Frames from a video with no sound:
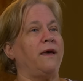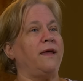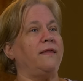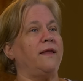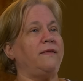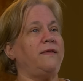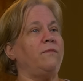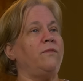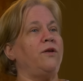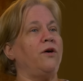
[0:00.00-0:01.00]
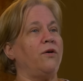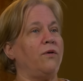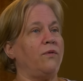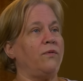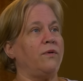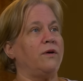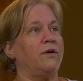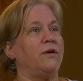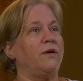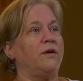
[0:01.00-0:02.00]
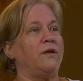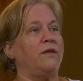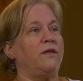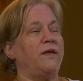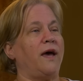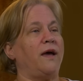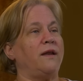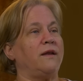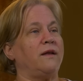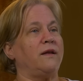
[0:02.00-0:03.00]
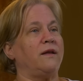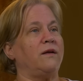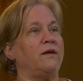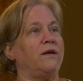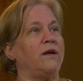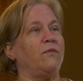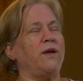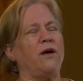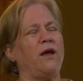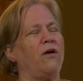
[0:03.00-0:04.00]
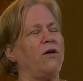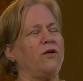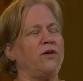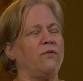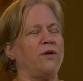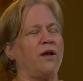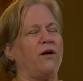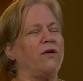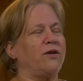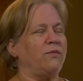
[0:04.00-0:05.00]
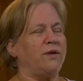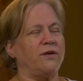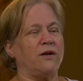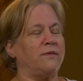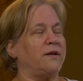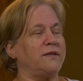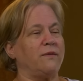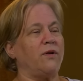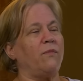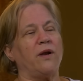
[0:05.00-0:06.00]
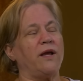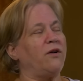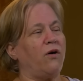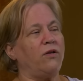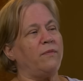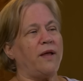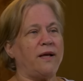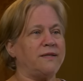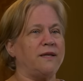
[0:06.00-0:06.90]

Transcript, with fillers: and let them know that." And we kind of argue, we are not argue, we talked about stuff. No, but I called him last